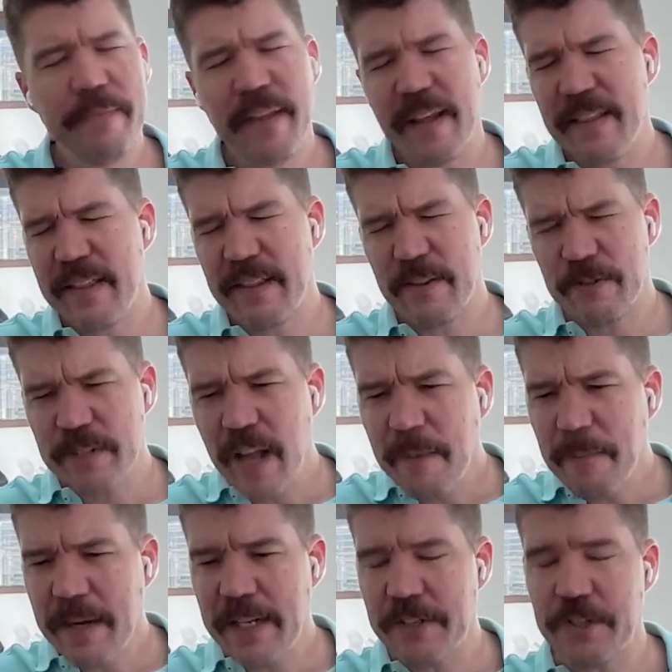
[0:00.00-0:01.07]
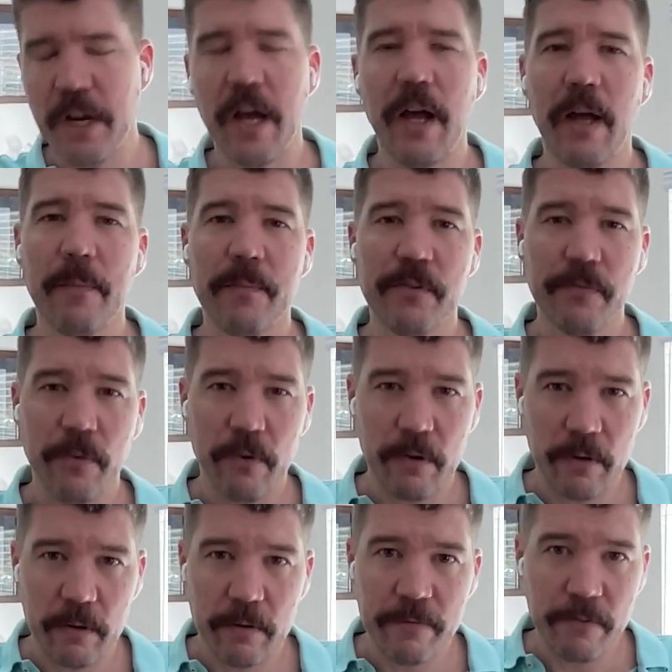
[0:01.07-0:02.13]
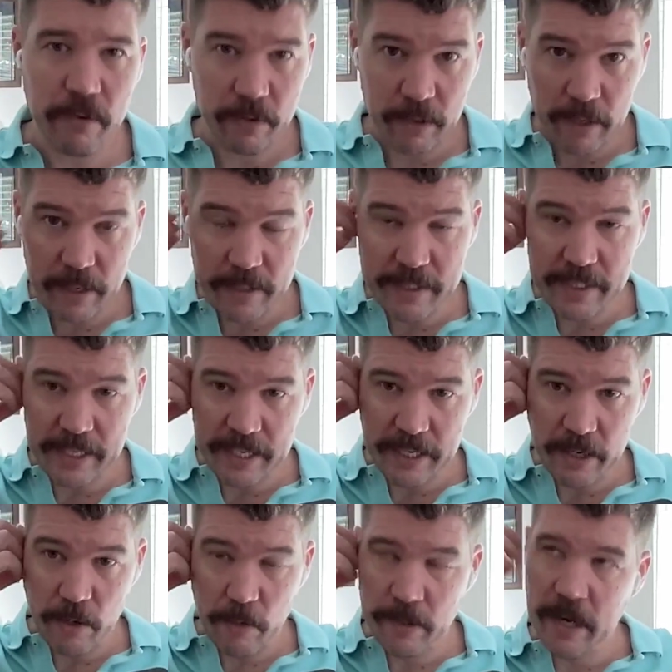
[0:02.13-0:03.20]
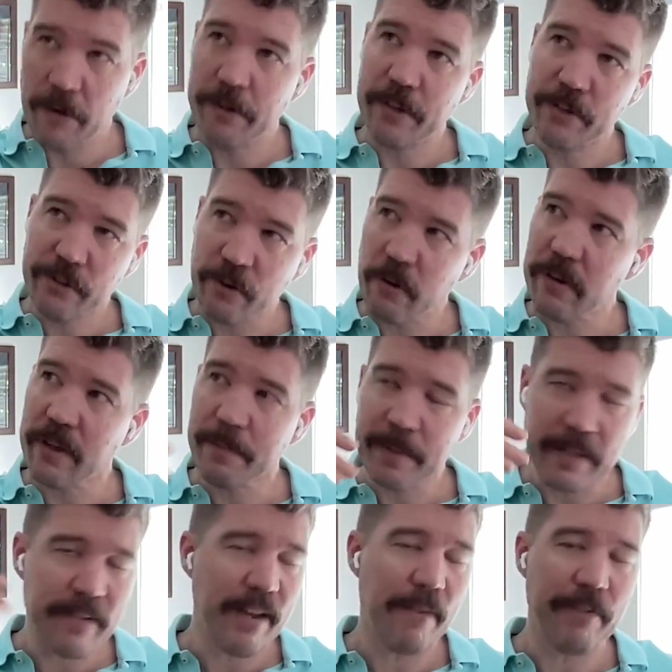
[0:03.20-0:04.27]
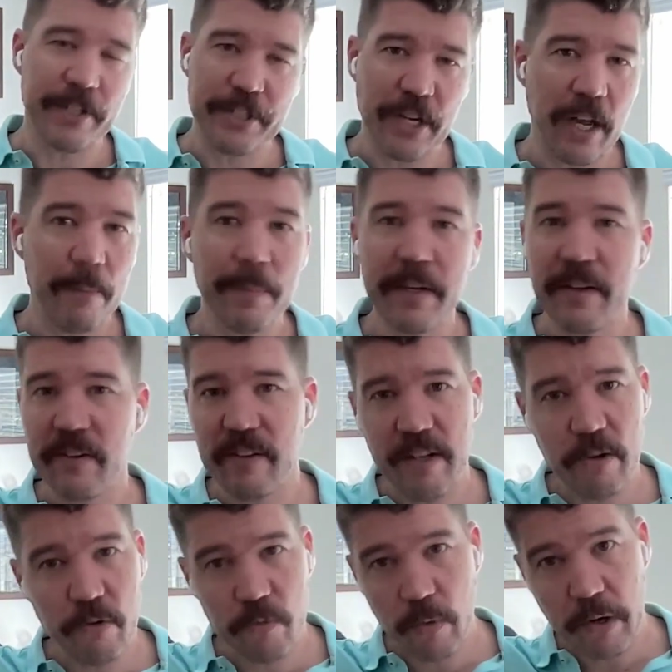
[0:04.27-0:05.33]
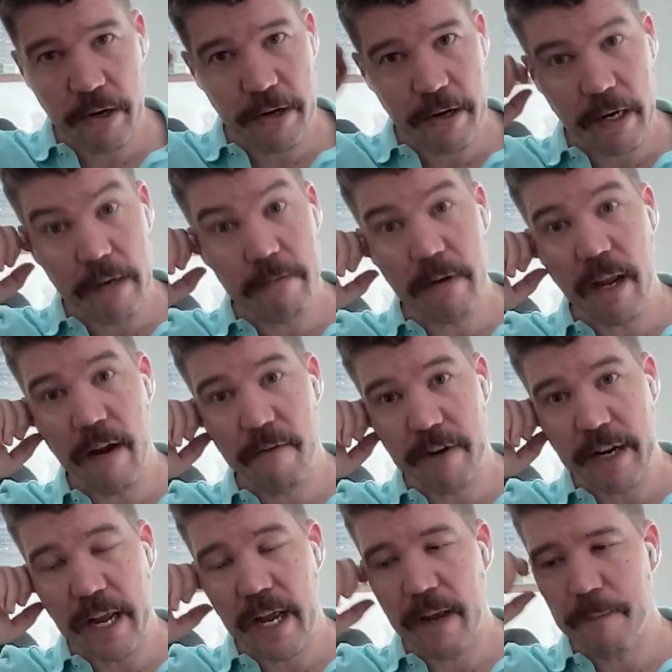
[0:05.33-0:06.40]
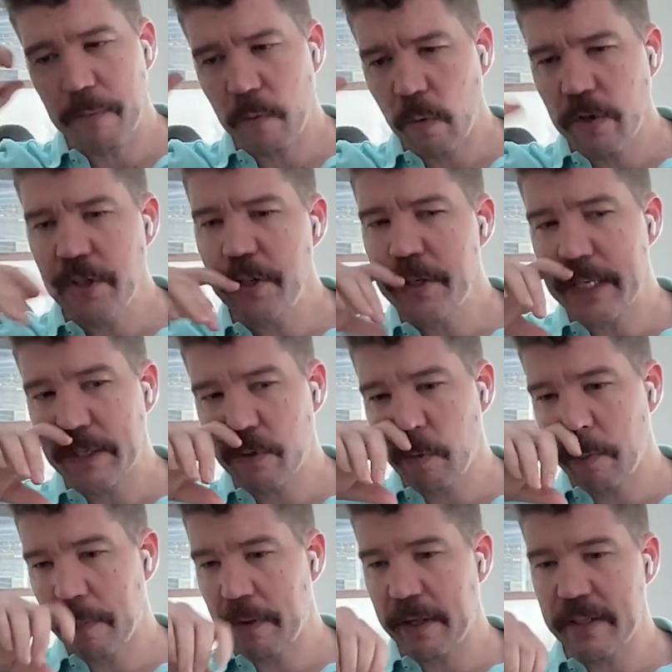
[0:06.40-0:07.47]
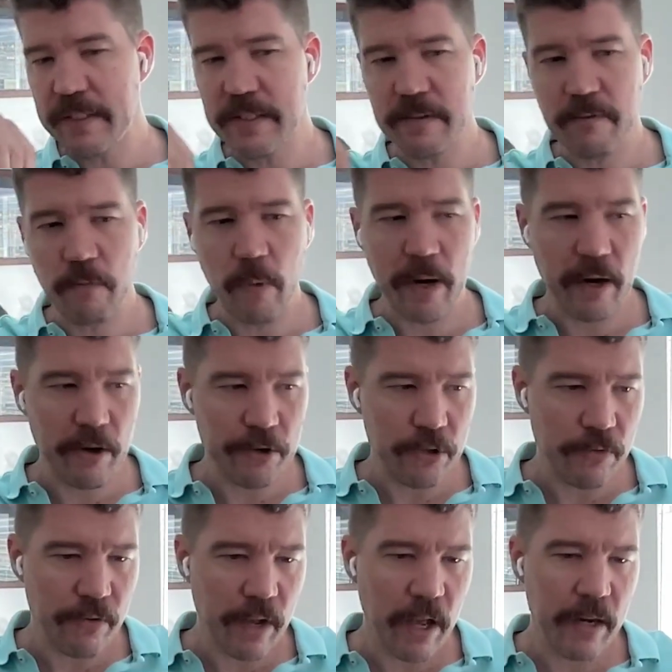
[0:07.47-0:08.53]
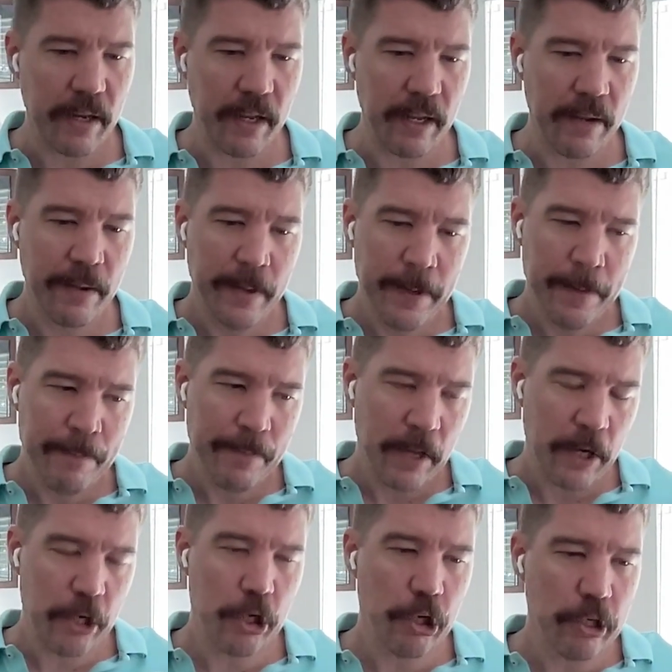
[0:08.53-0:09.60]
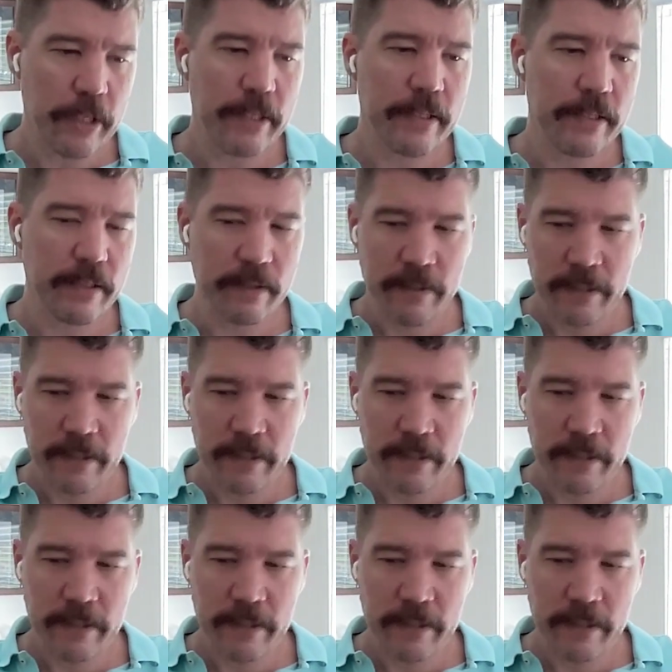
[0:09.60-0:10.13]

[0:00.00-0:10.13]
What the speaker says: there's not many jobs for a CEO. Now, in a startup, it's every job because CEO's wearing every hat. But once you get to a place of where you've got a good